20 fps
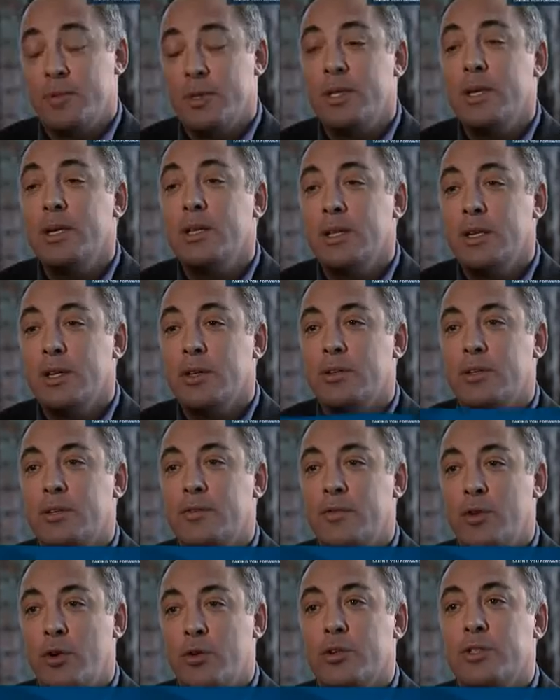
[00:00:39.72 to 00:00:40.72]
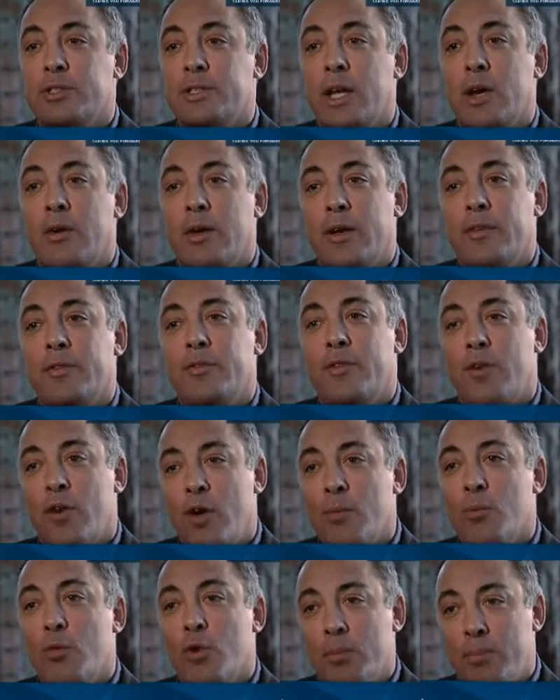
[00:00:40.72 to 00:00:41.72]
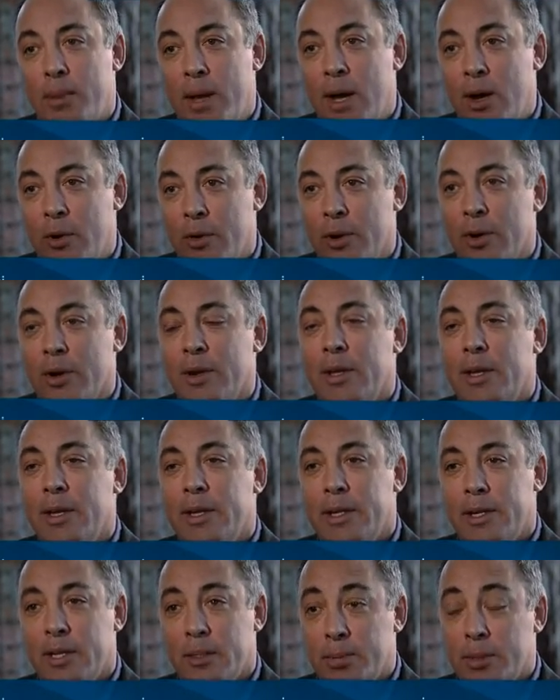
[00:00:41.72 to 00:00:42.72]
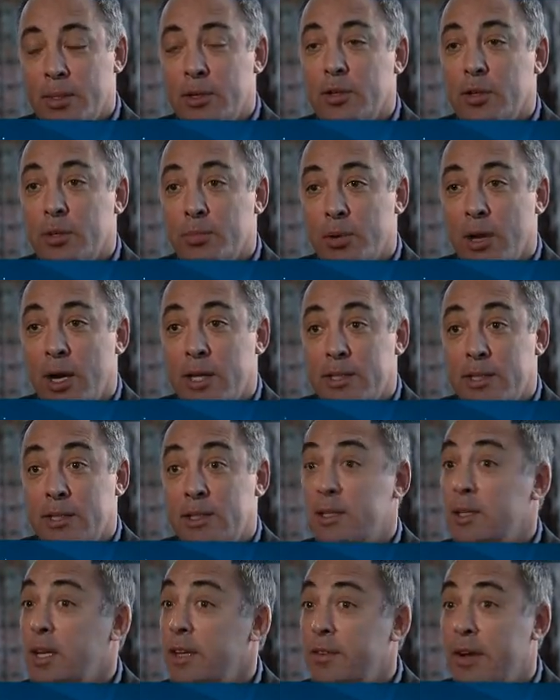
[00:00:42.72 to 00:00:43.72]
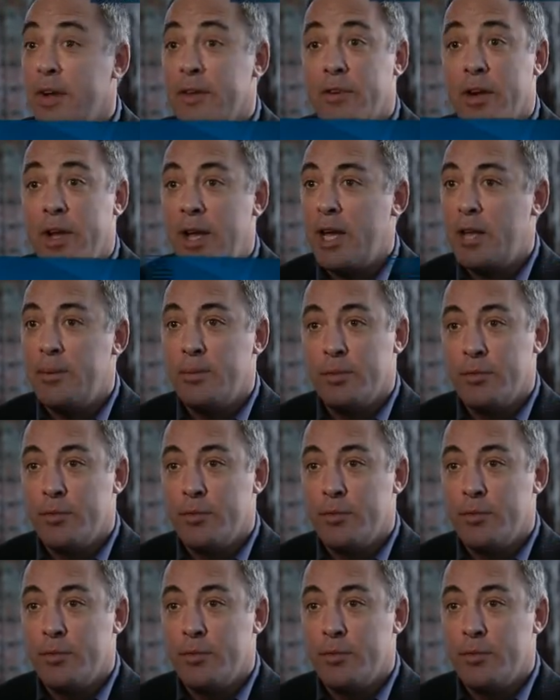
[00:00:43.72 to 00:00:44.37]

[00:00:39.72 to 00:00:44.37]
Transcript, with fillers: Pretty clear that voters now have far more power in the political process than they've ever had